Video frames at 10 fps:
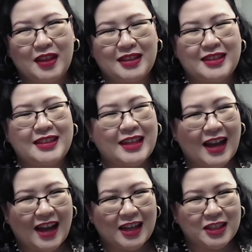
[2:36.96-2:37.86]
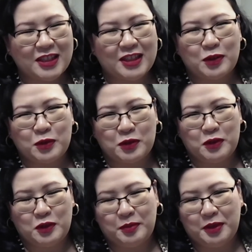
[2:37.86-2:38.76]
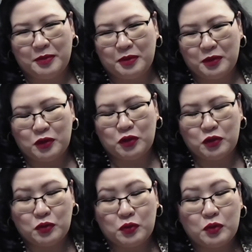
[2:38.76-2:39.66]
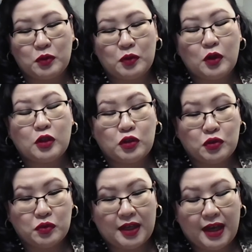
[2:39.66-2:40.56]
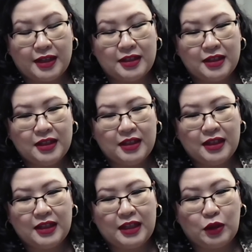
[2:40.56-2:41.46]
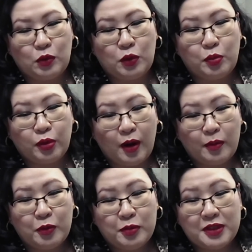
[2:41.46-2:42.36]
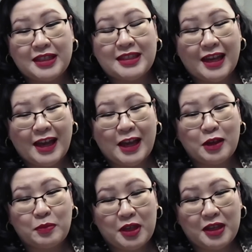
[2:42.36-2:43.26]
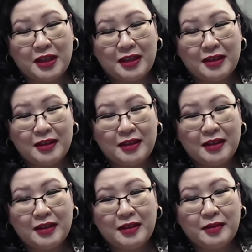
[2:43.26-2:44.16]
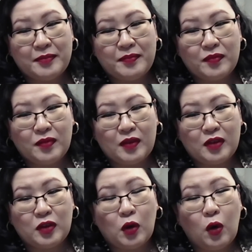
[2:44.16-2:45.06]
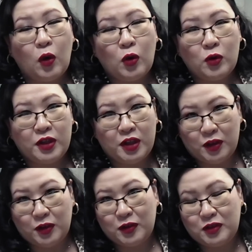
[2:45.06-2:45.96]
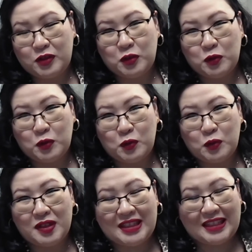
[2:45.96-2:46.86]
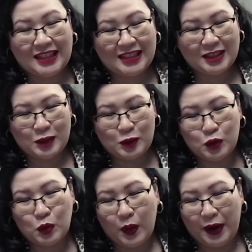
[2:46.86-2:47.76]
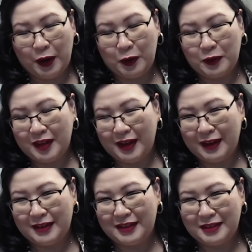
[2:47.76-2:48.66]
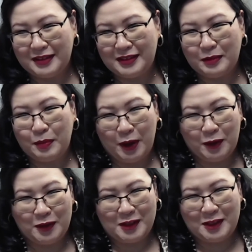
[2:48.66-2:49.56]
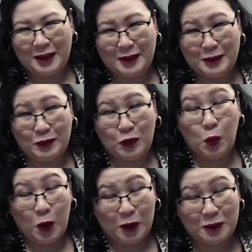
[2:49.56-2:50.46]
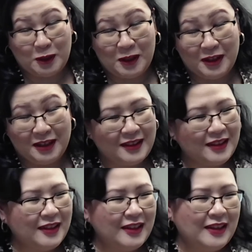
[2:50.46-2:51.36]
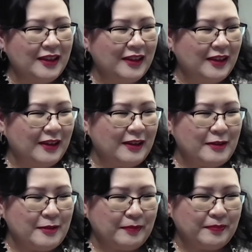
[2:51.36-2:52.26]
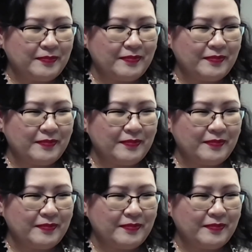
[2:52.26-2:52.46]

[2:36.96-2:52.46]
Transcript: stash in order to be able to do that. It would probably take me the whole year to knit a square that is about the size of a washcloth. I